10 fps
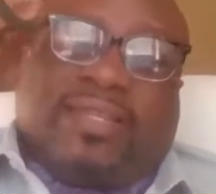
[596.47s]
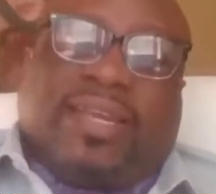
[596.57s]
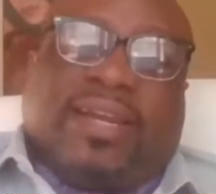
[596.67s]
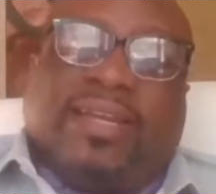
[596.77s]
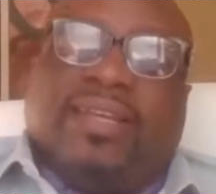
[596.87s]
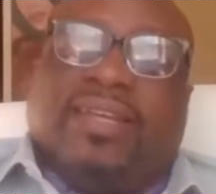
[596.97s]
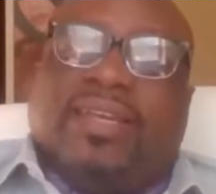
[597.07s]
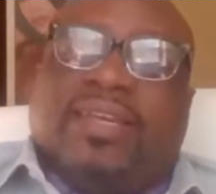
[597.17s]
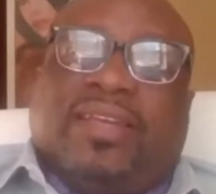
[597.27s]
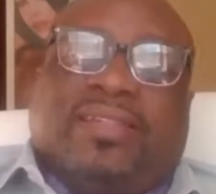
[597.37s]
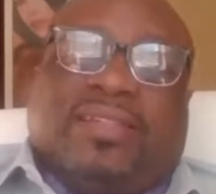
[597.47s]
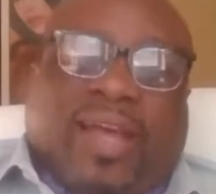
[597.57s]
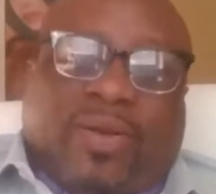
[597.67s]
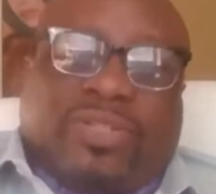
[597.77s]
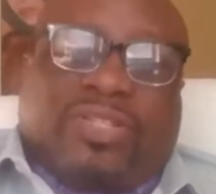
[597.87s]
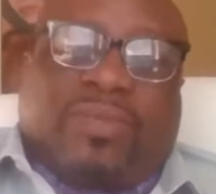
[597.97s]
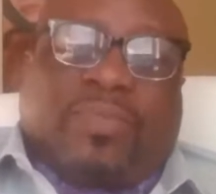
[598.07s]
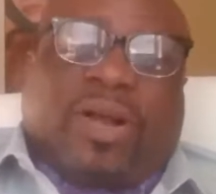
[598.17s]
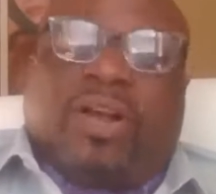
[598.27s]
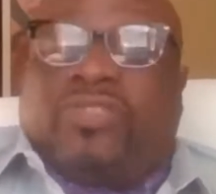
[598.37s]
It's killing
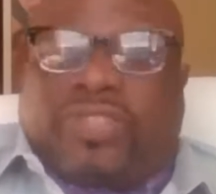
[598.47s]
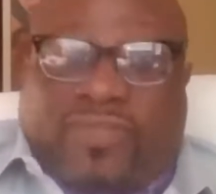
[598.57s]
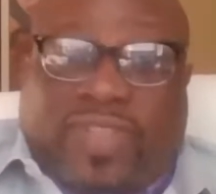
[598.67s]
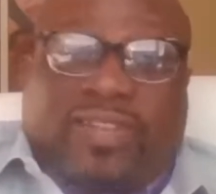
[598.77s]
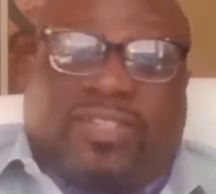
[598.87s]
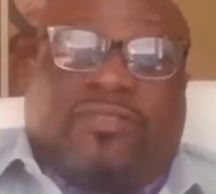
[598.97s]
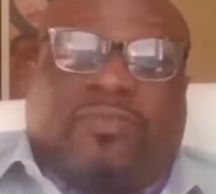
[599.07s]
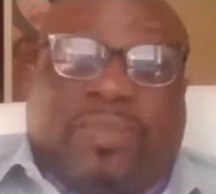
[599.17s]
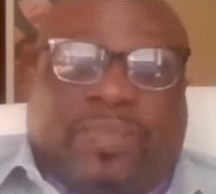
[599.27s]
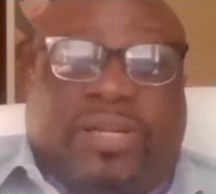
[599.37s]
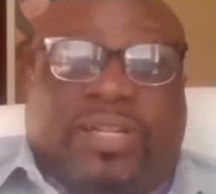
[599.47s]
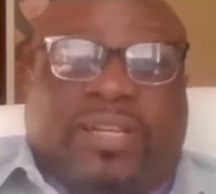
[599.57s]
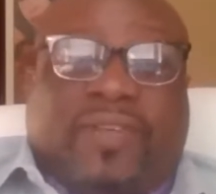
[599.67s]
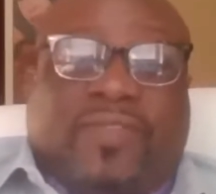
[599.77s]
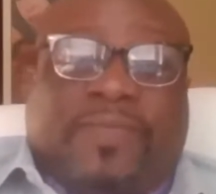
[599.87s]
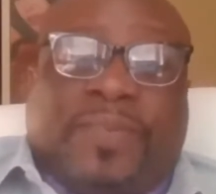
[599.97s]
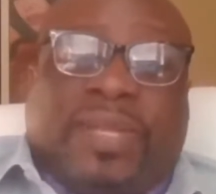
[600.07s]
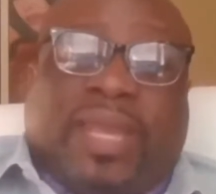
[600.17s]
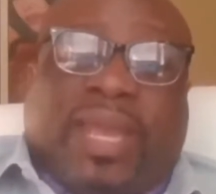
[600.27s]
hundreds of thousands of people at this level,